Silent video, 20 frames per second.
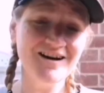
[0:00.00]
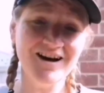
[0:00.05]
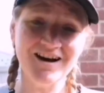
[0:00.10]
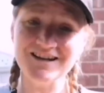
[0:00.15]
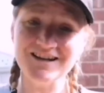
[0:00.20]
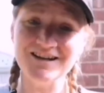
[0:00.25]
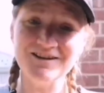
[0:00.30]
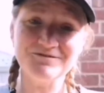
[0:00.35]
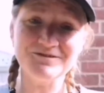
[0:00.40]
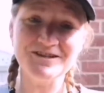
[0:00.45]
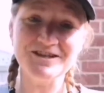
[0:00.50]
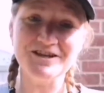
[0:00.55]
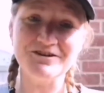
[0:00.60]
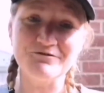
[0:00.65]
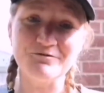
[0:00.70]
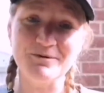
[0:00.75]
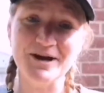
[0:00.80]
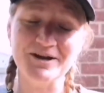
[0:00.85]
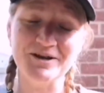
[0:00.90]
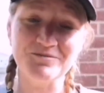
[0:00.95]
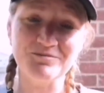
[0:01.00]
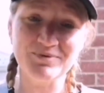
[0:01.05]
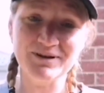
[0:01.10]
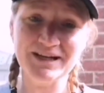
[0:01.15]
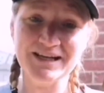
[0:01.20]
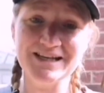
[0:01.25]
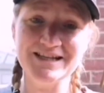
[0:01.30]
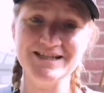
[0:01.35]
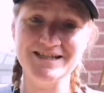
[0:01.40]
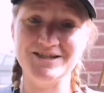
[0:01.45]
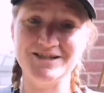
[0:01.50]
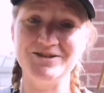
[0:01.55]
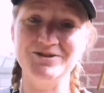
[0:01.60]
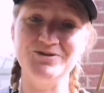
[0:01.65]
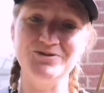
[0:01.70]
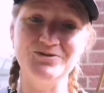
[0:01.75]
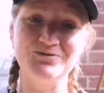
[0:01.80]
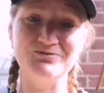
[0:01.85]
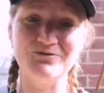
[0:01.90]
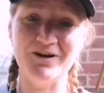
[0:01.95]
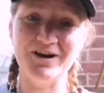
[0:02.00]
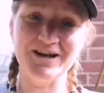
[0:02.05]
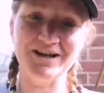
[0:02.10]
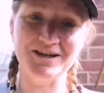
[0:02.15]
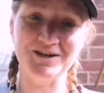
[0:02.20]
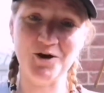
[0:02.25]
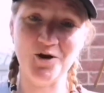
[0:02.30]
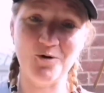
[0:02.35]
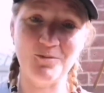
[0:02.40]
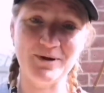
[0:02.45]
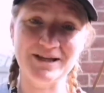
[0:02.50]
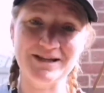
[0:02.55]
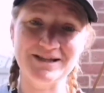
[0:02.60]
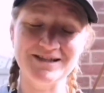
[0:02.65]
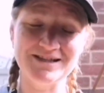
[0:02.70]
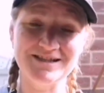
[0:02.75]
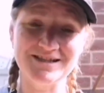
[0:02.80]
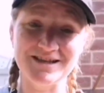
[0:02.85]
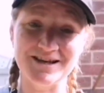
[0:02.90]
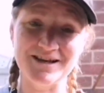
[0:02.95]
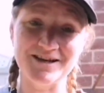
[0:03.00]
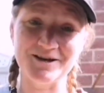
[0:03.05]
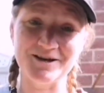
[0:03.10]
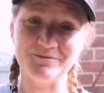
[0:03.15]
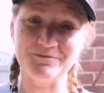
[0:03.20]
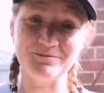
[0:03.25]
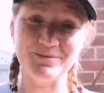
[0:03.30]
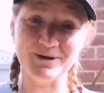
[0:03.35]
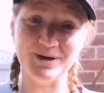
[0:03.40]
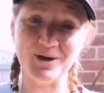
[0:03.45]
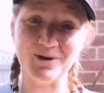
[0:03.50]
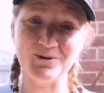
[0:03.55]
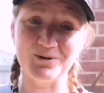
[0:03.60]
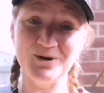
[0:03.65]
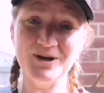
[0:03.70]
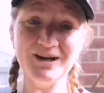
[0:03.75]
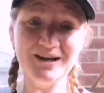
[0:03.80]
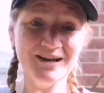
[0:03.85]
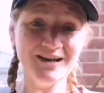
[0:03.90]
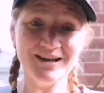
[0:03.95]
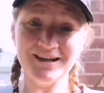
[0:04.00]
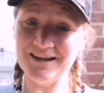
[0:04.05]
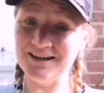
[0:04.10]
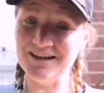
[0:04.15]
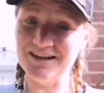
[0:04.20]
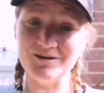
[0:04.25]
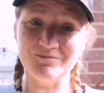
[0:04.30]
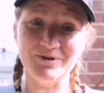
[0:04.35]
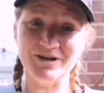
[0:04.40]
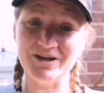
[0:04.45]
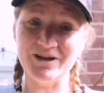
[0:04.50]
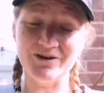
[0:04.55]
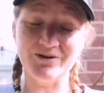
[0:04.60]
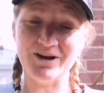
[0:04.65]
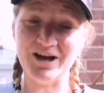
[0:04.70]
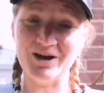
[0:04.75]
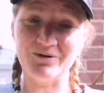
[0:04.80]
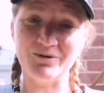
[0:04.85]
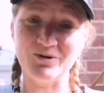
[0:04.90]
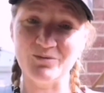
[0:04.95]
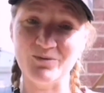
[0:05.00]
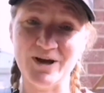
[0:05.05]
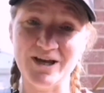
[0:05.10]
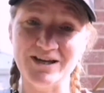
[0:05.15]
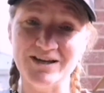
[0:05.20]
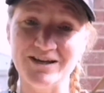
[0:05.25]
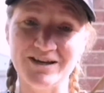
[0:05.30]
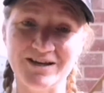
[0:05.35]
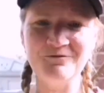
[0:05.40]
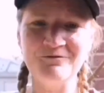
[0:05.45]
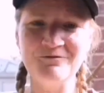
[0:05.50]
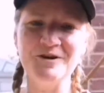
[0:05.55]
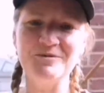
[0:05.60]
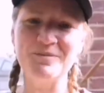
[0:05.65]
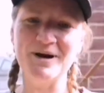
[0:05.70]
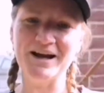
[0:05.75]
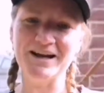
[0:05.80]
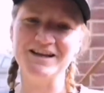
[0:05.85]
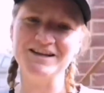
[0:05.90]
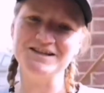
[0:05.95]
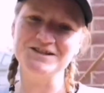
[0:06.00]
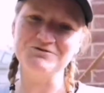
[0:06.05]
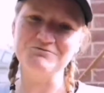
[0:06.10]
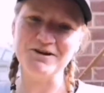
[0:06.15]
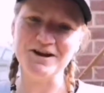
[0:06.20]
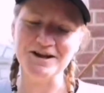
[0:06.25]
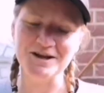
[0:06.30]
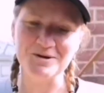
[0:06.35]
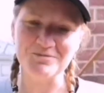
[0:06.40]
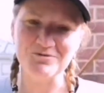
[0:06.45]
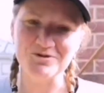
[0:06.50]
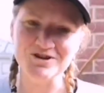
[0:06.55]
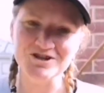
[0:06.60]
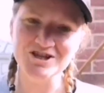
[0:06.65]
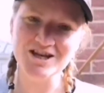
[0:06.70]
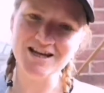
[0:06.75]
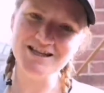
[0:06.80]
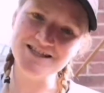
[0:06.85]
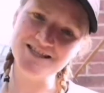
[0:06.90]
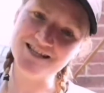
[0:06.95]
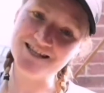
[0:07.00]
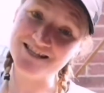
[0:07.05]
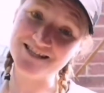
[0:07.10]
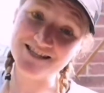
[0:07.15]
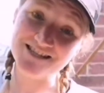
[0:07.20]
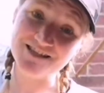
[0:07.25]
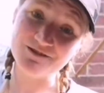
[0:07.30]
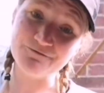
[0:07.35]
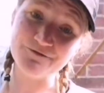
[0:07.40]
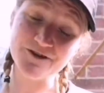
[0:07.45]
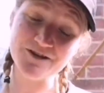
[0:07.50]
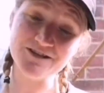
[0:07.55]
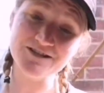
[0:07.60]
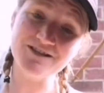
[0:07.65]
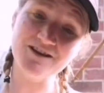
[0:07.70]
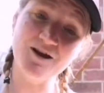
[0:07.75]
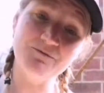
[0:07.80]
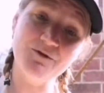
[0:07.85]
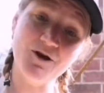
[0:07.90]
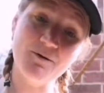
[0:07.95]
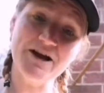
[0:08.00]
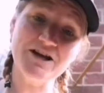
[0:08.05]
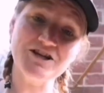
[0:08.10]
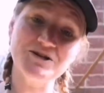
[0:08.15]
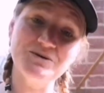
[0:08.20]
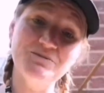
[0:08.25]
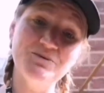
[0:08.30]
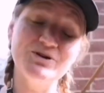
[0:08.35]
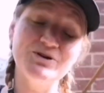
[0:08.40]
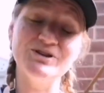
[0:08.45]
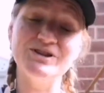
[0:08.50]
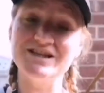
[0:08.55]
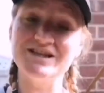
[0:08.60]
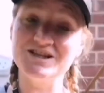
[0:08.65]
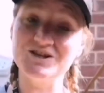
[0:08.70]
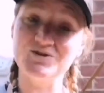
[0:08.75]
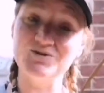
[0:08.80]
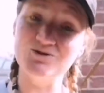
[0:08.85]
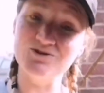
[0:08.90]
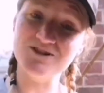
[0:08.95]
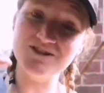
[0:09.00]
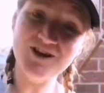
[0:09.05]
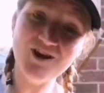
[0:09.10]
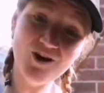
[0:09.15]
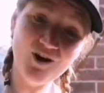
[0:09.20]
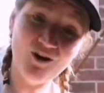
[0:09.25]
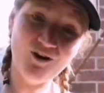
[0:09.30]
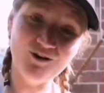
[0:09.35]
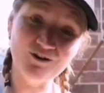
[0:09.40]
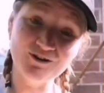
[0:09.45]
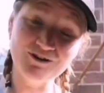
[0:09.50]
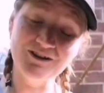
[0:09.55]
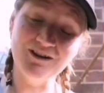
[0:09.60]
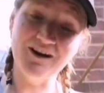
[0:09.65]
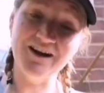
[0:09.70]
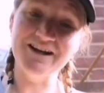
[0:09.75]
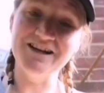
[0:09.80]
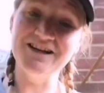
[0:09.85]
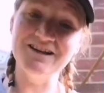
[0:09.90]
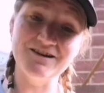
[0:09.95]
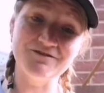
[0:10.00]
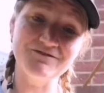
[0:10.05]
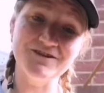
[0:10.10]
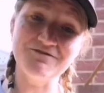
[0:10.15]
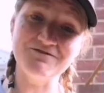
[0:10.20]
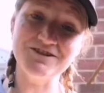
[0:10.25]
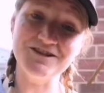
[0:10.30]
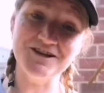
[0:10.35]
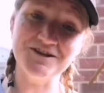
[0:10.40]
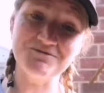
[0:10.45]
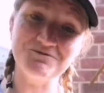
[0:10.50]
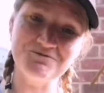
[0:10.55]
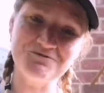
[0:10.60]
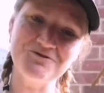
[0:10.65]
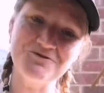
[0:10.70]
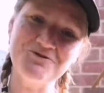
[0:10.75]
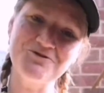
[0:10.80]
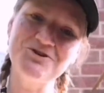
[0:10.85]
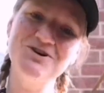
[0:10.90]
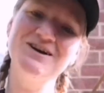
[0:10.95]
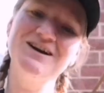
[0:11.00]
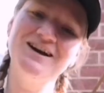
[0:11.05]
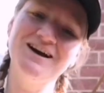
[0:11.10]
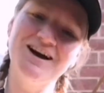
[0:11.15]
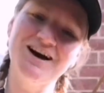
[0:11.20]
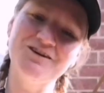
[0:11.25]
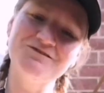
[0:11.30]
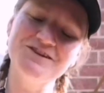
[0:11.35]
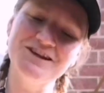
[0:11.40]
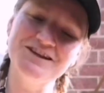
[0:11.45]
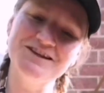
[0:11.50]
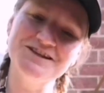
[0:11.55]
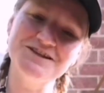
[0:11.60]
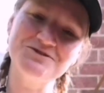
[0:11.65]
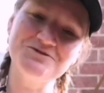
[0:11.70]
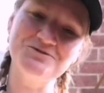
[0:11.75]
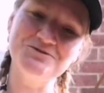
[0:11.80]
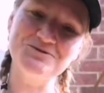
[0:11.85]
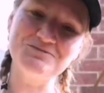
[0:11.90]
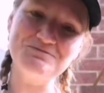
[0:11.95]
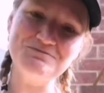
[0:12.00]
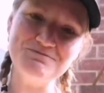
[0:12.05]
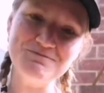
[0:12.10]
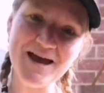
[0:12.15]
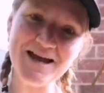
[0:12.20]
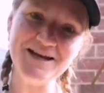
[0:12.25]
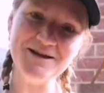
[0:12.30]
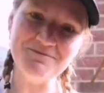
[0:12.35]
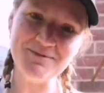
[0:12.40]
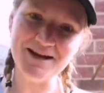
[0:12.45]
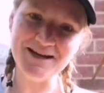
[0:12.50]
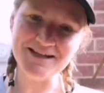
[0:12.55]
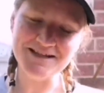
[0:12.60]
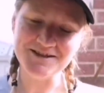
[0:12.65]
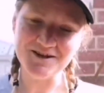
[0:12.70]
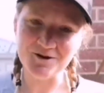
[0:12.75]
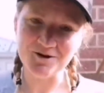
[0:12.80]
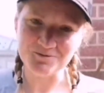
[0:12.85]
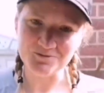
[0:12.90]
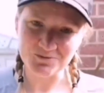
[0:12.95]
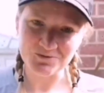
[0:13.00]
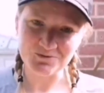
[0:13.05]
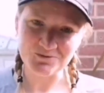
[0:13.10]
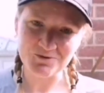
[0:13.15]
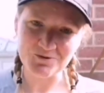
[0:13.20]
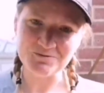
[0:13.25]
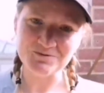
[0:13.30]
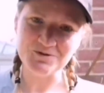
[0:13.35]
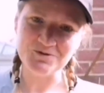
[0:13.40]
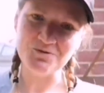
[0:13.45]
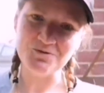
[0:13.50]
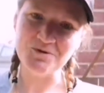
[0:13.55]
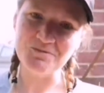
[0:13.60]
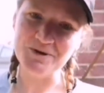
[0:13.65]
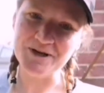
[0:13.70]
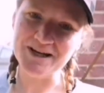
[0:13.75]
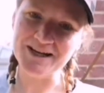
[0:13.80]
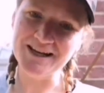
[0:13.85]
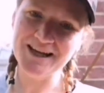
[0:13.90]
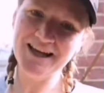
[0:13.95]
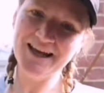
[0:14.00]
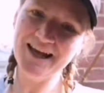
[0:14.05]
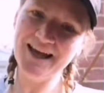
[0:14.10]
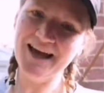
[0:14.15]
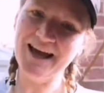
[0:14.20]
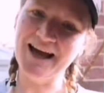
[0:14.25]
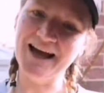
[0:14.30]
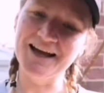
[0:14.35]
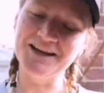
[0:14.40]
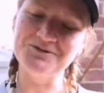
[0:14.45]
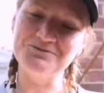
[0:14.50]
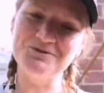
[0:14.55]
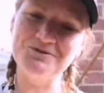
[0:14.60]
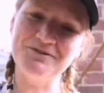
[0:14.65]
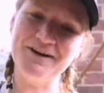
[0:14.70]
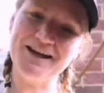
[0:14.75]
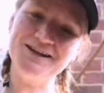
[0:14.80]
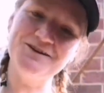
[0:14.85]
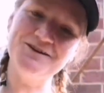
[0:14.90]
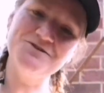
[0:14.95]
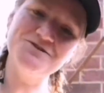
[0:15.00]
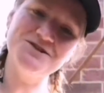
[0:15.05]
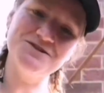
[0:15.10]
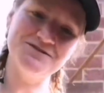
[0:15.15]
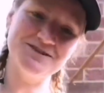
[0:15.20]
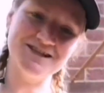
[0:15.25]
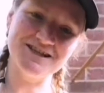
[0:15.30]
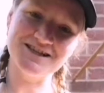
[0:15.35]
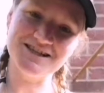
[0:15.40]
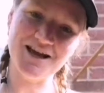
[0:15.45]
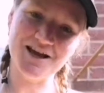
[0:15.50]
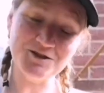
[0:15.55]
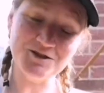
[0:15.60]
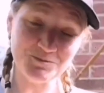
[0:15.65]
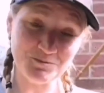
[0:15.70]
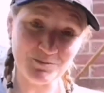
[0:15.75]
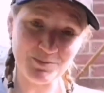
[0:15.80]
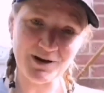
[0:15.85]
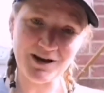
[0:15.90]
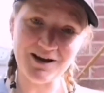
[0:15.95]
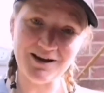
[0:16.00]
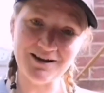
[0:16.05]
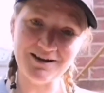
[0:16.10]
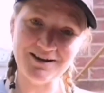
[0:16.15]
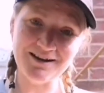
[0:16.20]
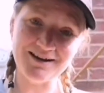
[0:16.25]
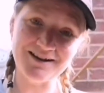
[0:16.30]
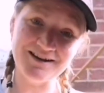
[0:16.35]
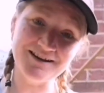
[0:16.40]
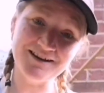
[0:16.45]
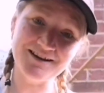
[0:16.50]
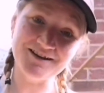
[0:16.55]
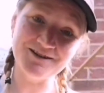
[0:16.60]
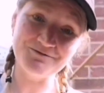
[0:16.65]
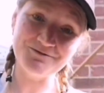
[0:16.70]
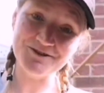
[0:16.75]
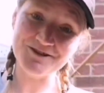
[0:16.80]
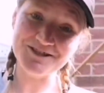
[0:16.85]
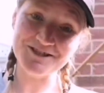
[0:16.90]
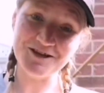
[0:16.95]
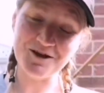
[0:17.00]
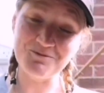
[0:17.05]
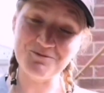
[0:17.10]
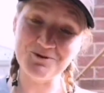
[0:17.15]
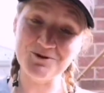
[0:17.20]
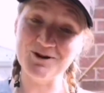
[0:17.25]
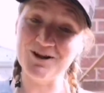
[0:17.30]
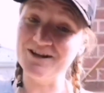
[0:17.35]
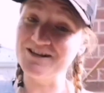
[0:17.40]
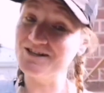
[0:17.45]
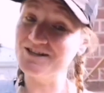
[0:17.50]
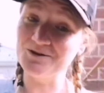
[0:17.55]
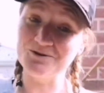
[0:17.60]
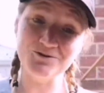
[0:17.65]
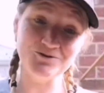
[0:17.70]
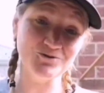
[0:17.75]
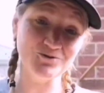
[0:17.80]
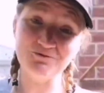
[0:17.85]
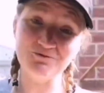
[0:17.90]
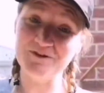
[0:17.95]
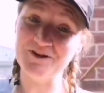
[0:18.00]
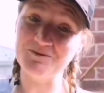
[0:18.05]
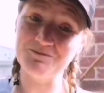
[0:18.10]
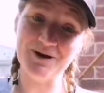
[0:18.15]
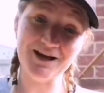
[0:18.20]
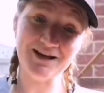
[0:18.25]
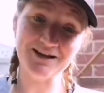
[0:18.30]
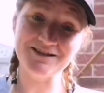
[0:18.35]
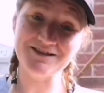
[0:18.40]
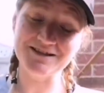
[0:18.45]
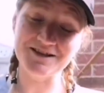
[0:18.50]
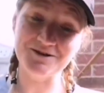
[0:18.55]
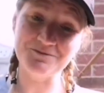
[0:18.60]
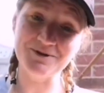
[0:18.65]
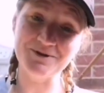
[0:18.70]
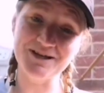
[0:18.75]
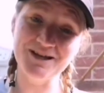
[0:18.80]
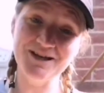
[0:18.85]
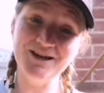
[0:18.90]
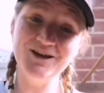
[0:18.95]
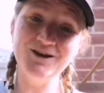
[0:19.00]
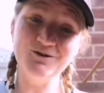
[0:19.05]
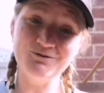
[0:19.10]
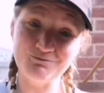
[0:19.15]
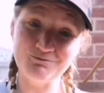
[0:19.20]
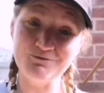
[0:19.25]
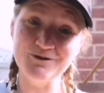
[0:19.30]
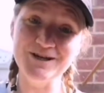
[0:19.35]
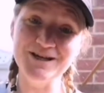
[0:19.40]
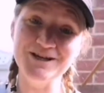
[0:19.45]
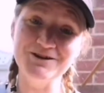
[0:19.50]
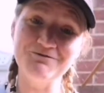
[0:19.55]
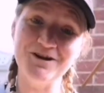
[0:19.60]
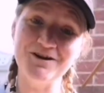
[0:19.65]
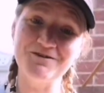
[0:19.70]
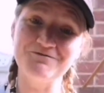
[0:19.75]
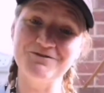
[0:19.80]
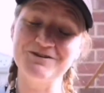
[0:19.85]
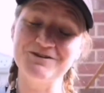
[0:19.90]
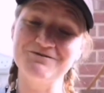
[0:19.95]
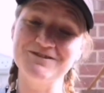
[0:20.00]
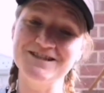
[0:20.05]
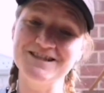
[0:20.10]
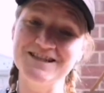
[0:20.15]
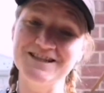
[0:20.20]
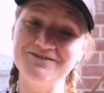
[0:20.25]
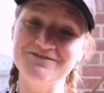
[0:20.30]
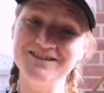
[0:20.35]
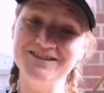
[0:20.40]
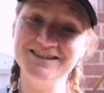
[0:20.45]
I'd love to hear about it. Please do write in the comments below and let me know how it went. Feedback is greatly appreciated because it's the first time that I'm actually putting this course online. I've never done it before. I've done this course many times with groups of women and we've had loads of success, but the first time online, so your feedback is going to be really gratefully received.